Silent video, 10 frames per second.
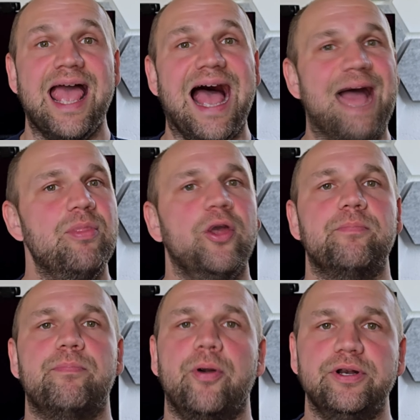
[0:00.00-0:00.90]
I'm not a
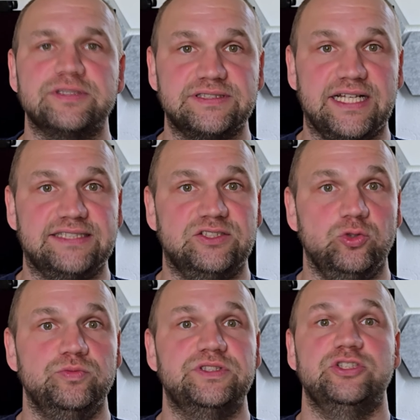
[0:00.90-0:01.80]
person that
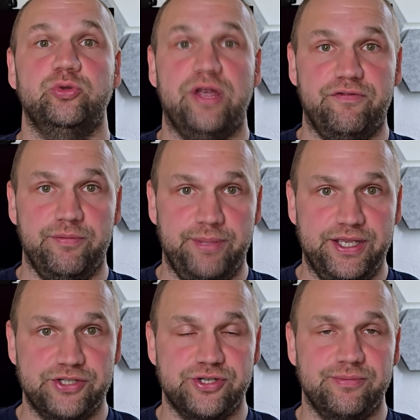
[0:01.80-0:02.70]
zooms into every
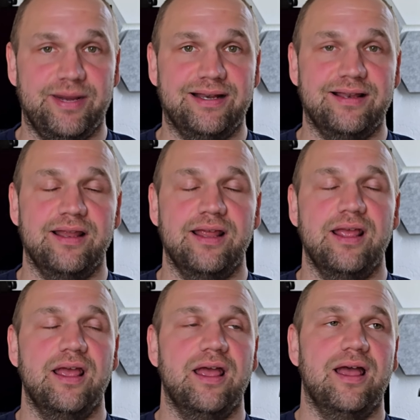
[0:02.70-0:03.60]
picture, but
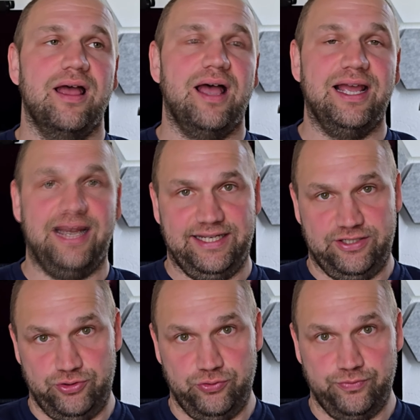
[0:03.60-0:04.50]
I like
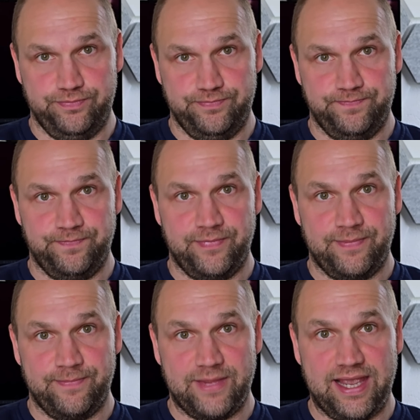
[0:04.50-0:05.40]
to zoom.
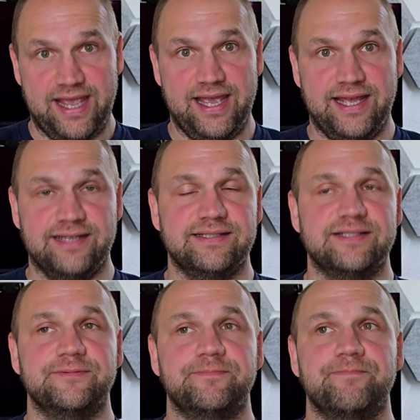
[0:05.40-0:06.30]
And
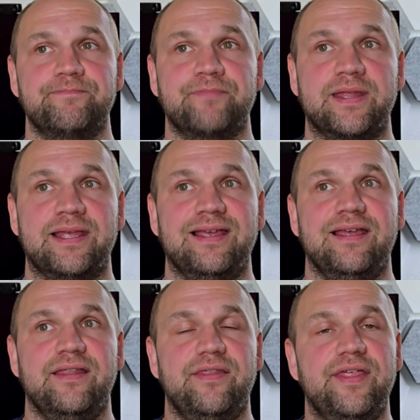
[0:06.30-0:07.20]

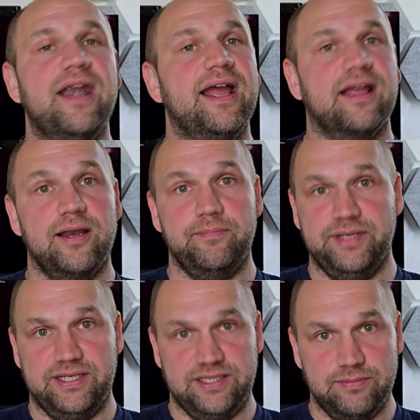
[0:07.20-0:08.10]
there I got a
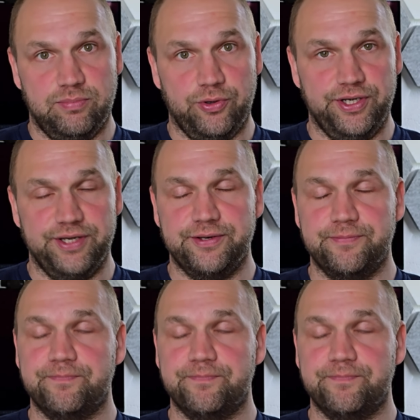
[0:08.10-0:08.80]
bit disappointed.